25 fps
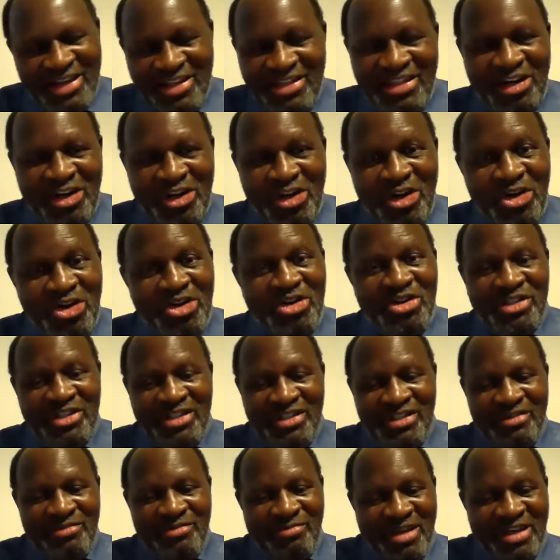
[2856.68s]
May the
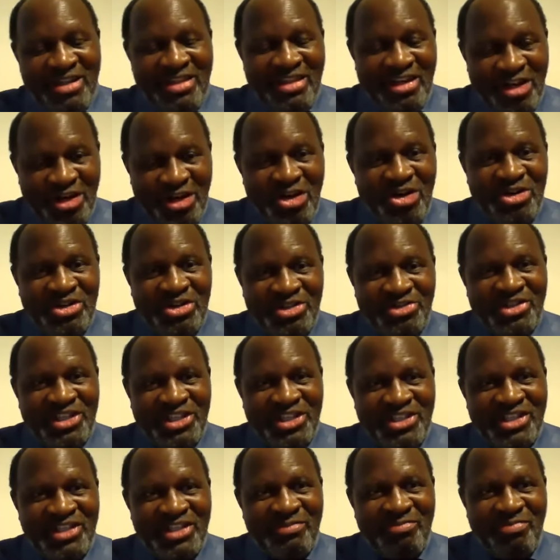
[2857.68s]
Lord
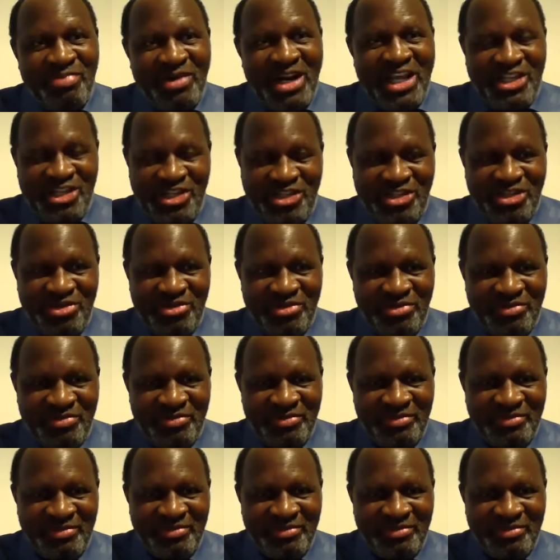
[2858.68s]
richly bless you